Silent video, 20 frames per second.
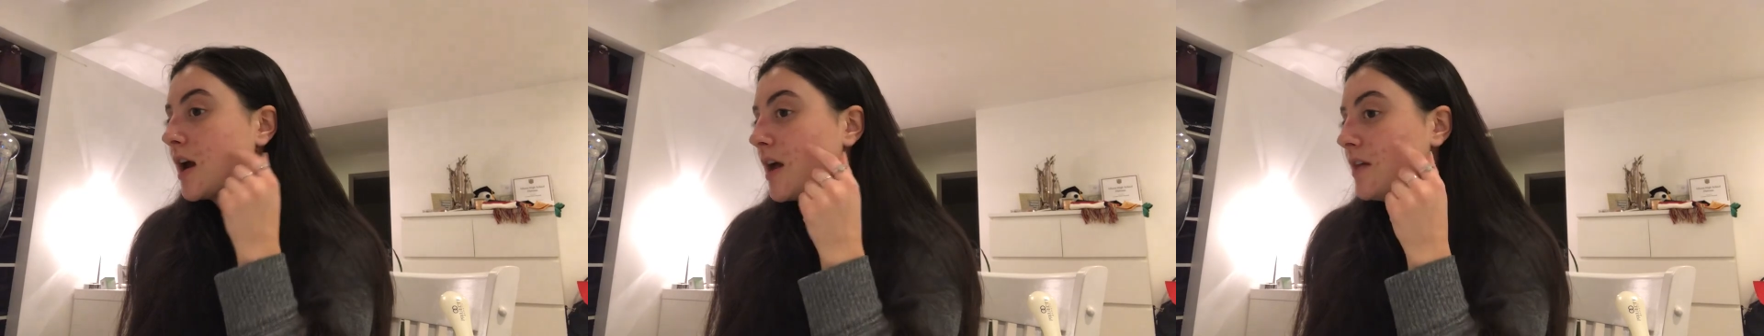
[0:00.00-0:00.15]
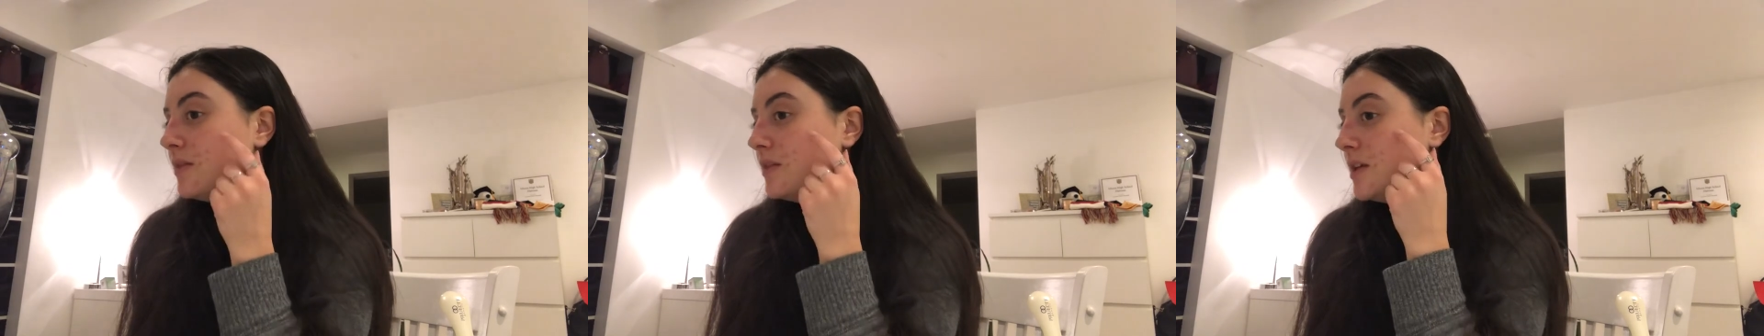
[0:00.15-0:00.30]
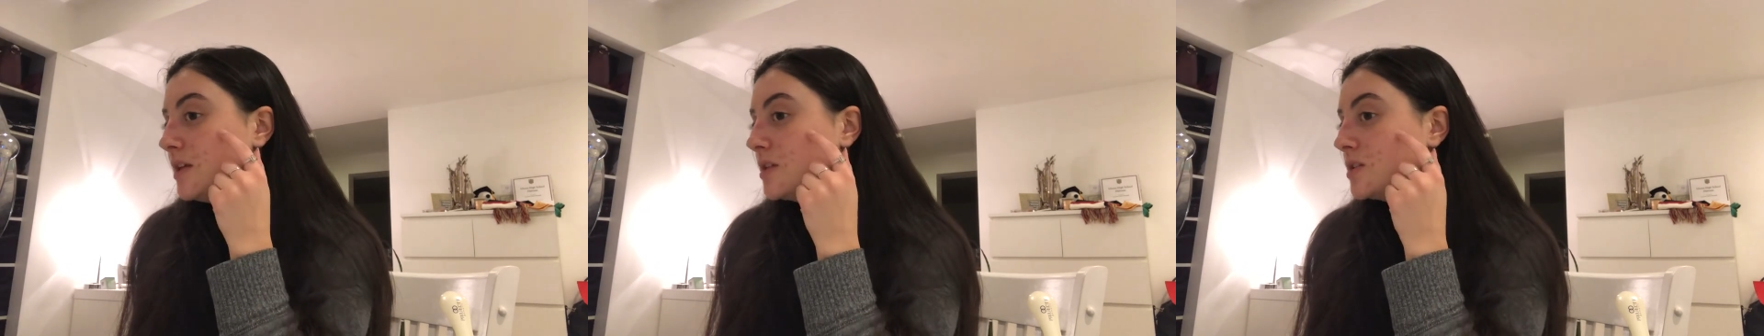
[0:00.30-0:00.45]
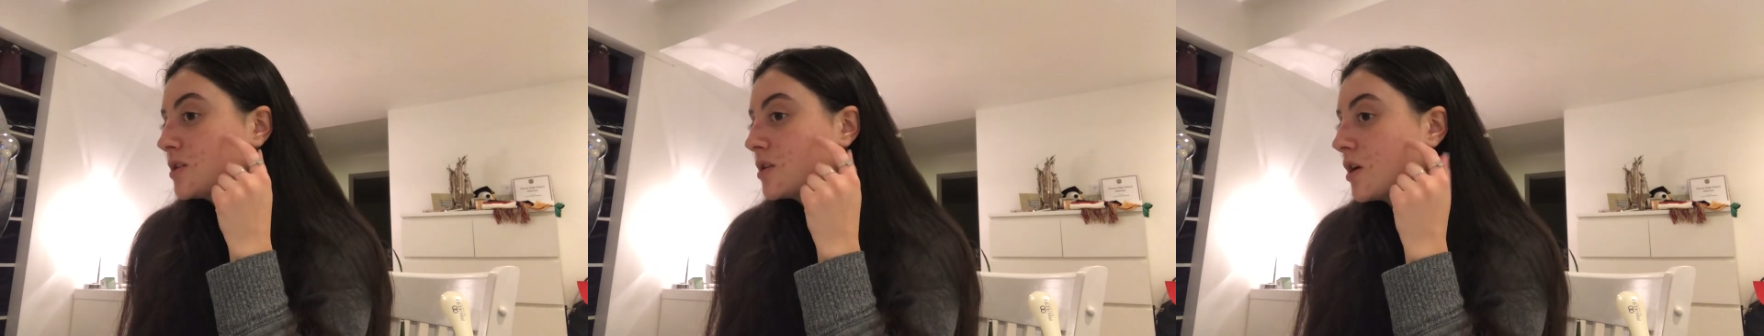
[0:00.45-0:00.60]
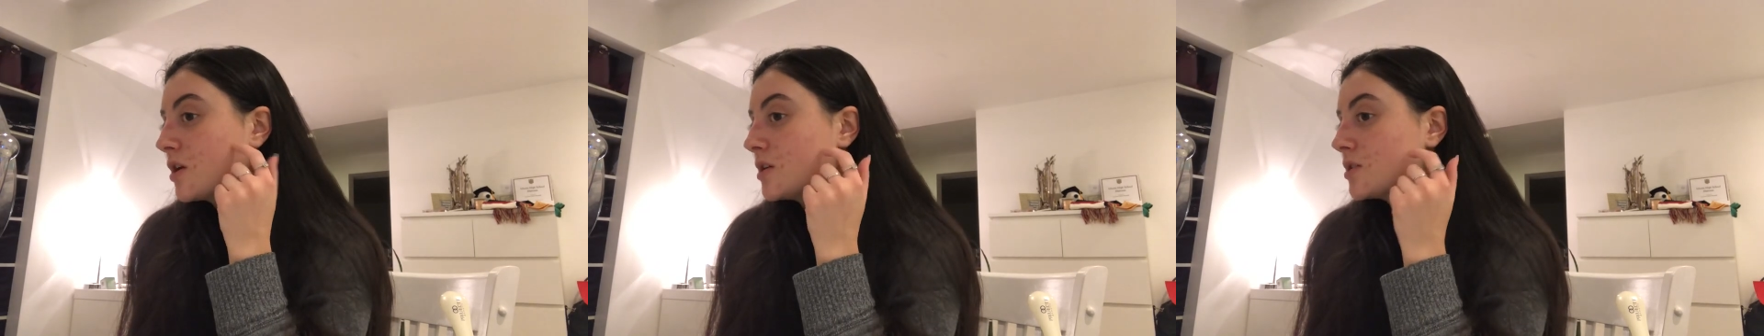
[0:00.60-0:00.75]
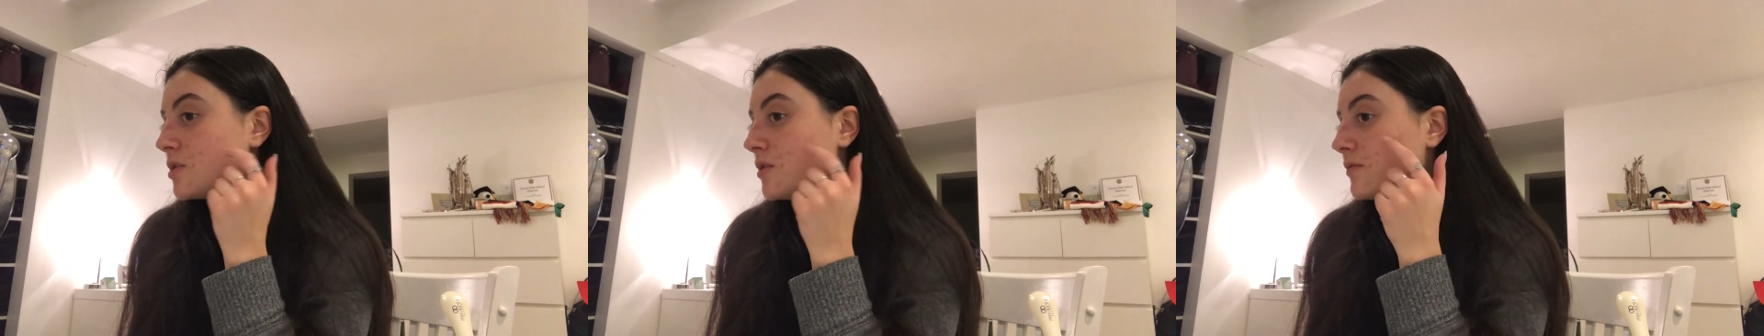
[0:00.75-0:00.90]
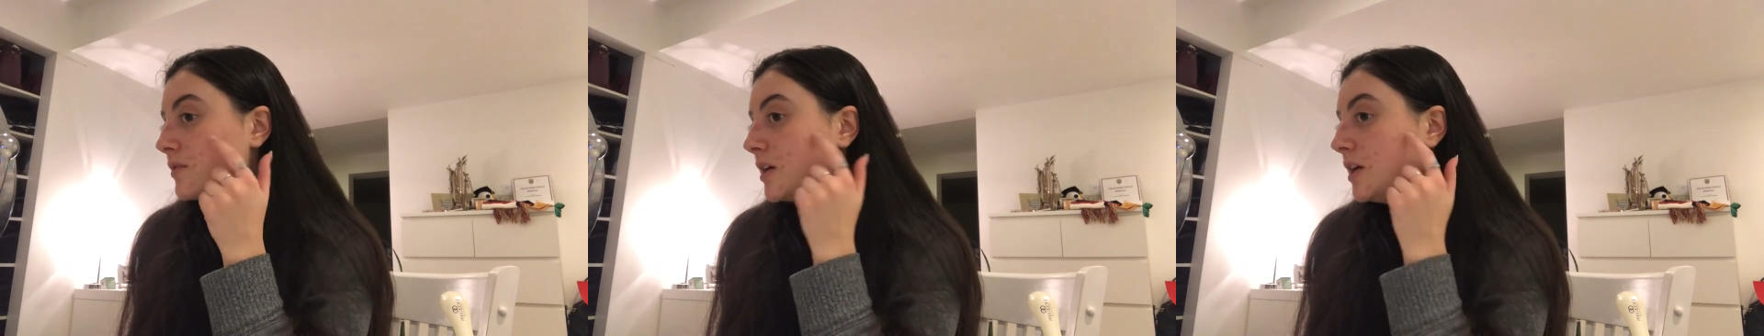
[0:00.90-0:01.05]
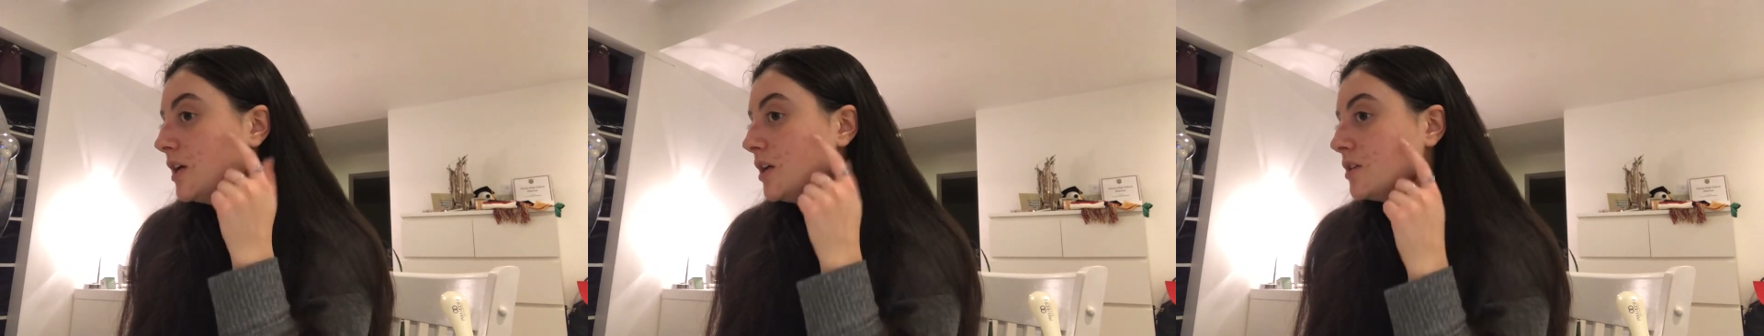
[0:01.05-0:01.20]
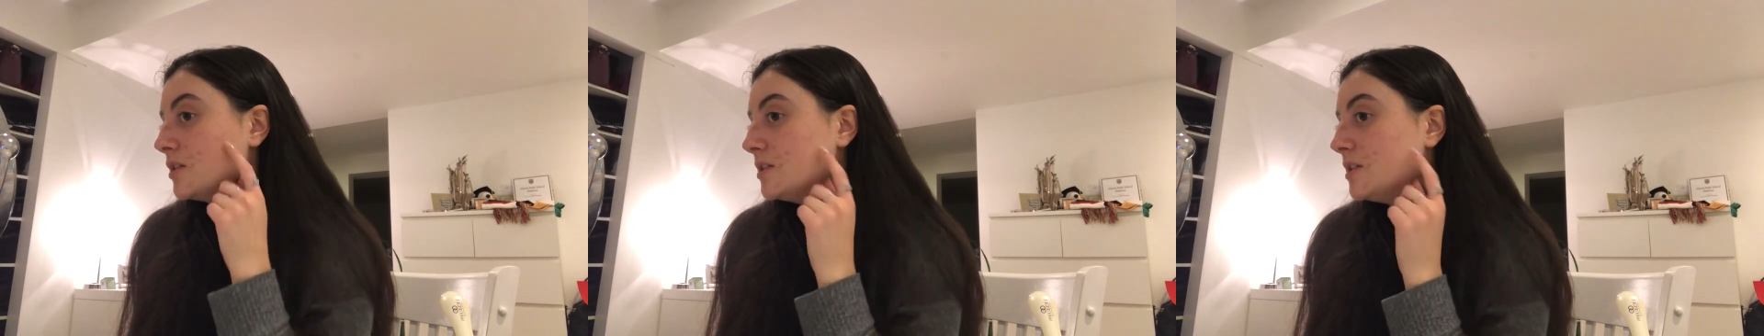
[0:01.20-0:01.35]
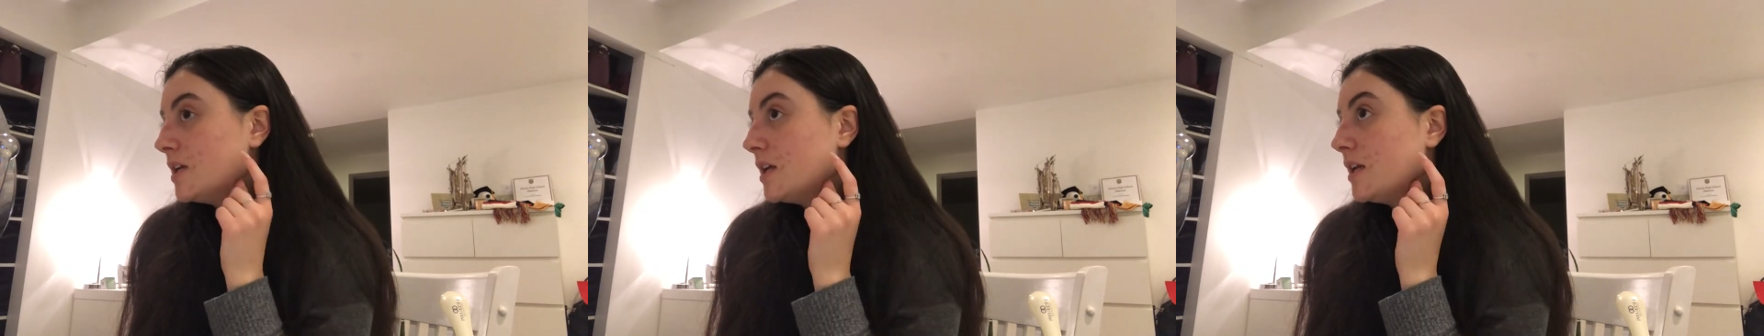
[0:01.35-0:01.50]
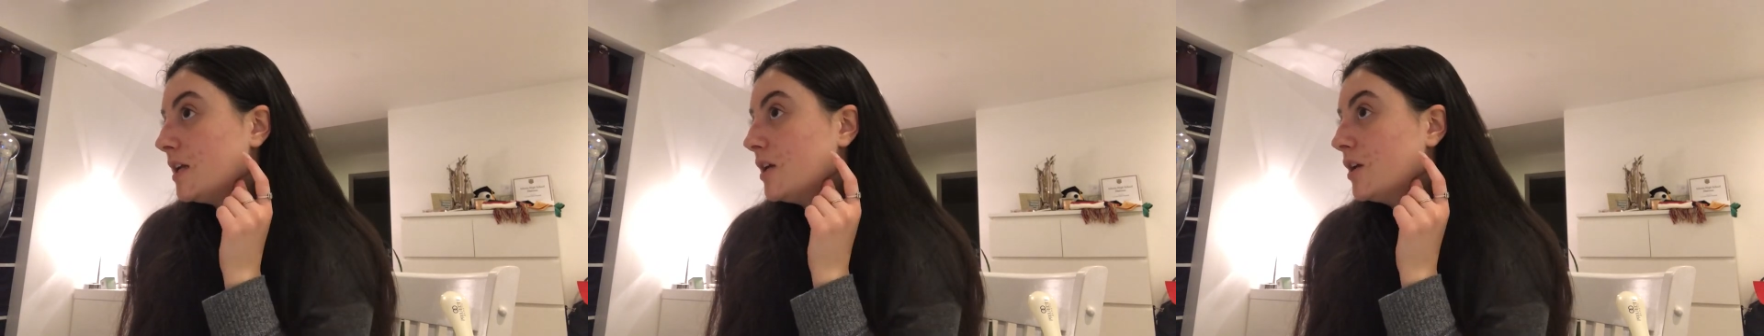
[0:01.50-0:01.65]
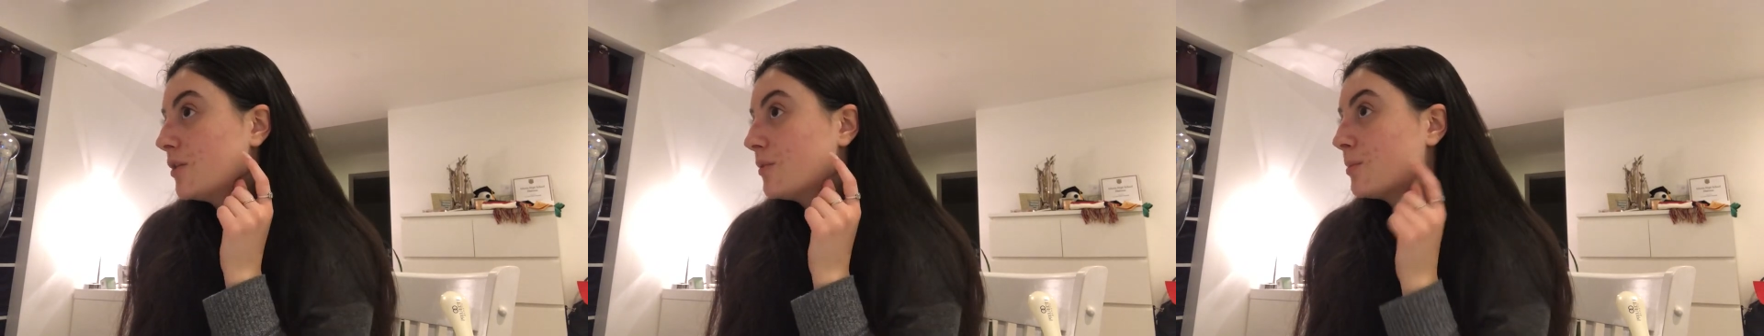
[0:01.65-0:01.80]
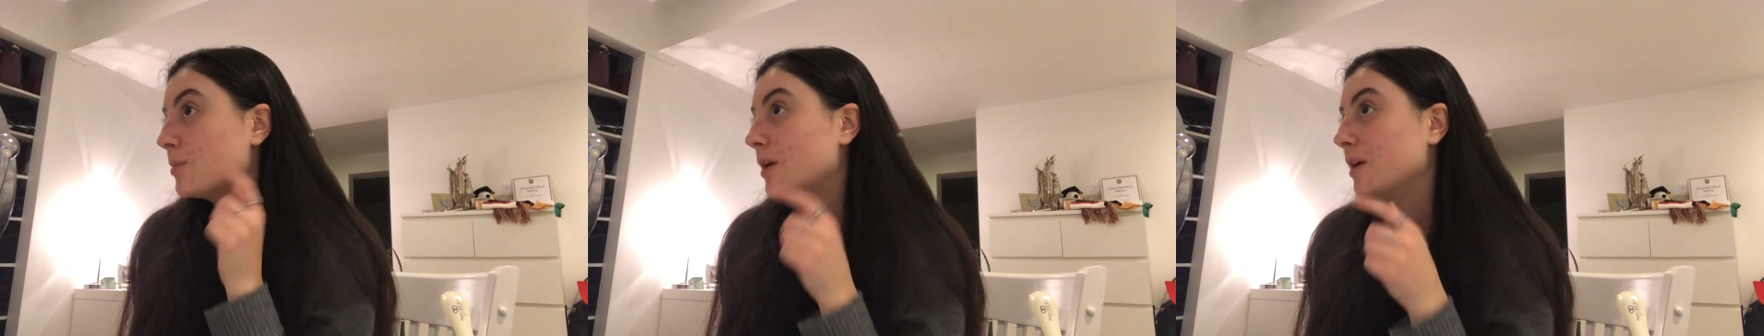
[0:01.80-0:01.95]
and these scars over here did
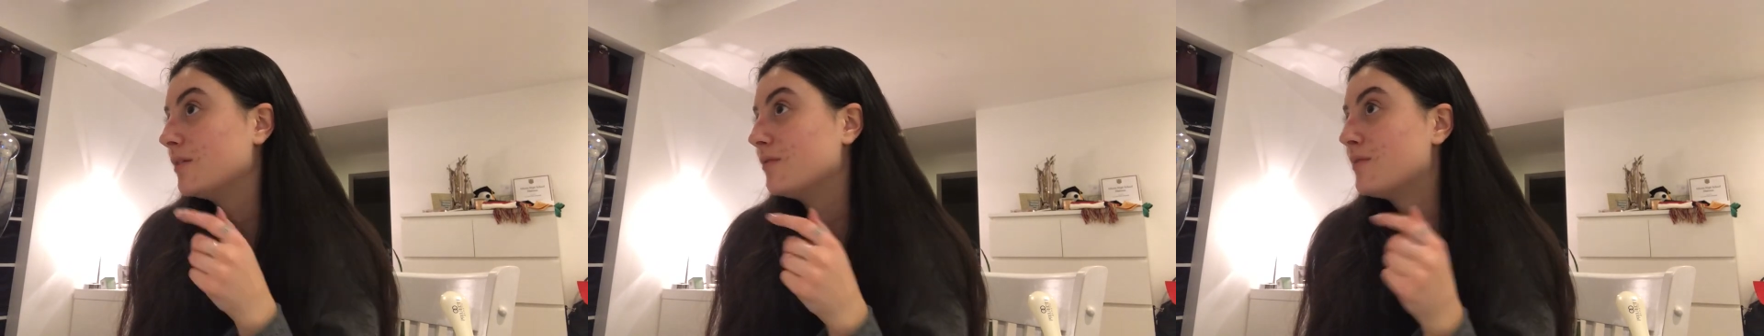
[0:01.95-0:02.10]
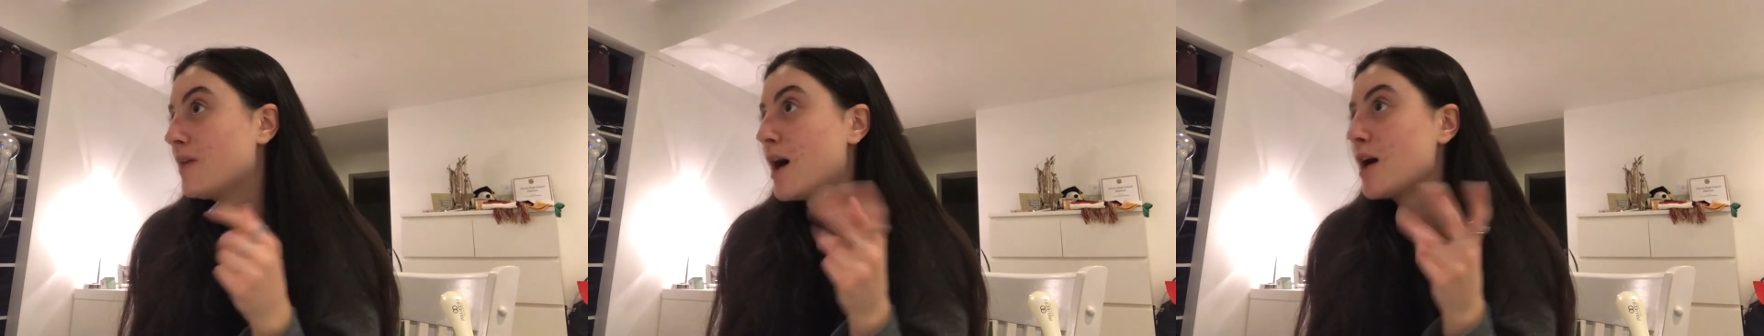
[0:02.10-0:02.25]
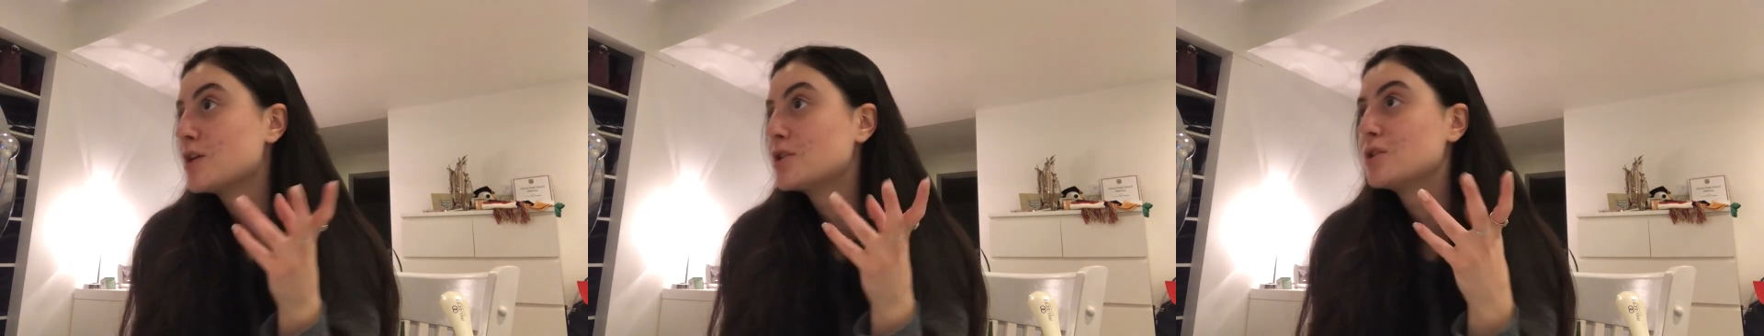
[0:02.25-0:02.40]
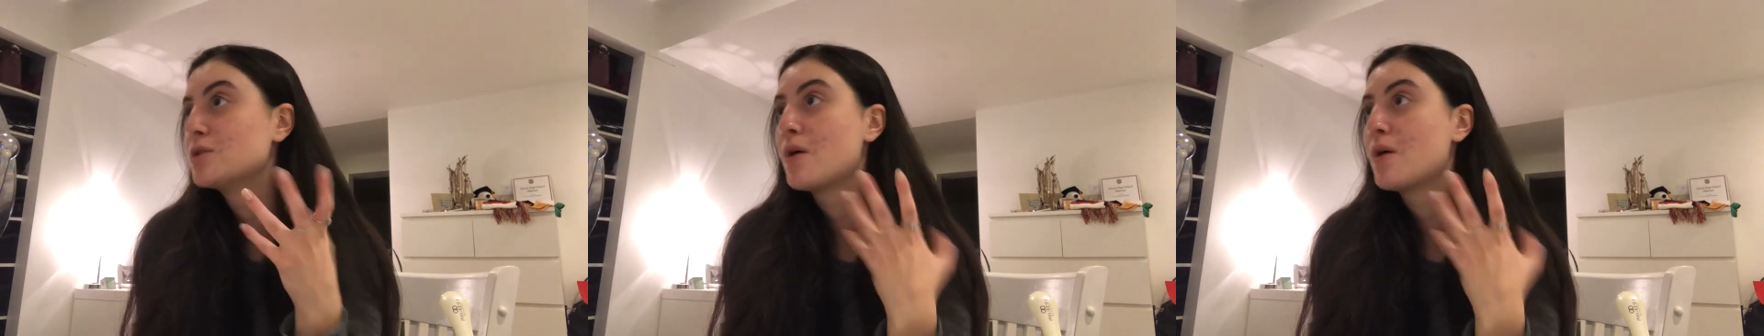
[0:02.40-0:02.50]
heal pretty fast.